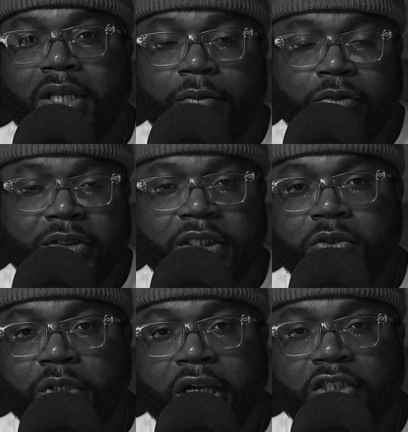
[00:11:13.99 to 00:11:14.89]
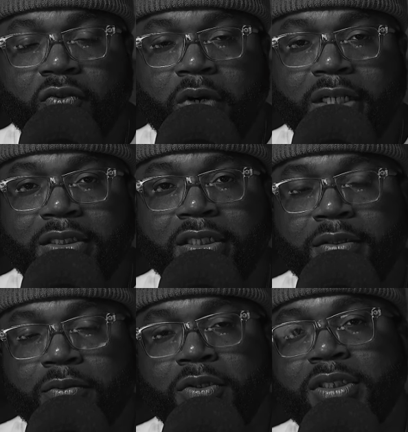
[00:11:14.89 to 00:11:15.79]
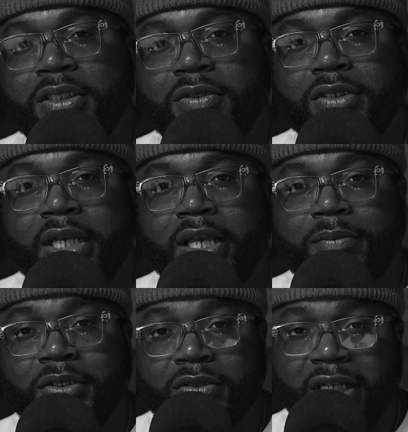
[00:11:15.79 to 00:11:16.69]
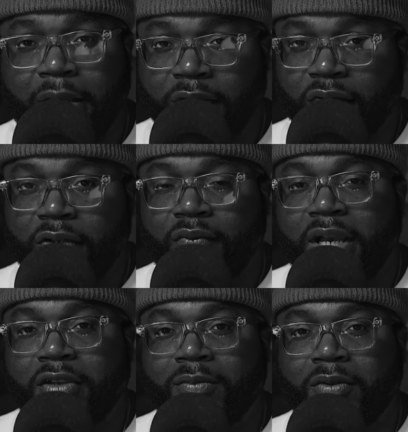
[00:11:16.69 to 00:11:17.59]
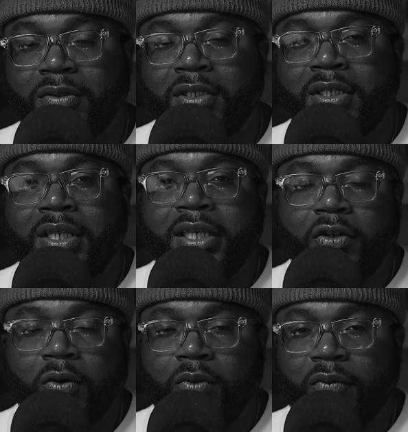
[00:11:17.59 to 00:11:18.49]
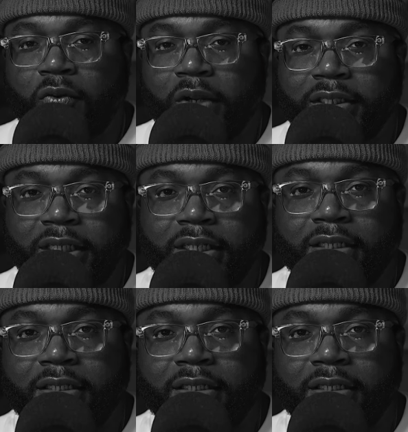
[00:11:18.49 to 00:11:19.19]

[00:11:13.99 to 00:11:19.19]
I appreciate you guys for watching and appreciate your time as your time is very valuable and hope you have a great day.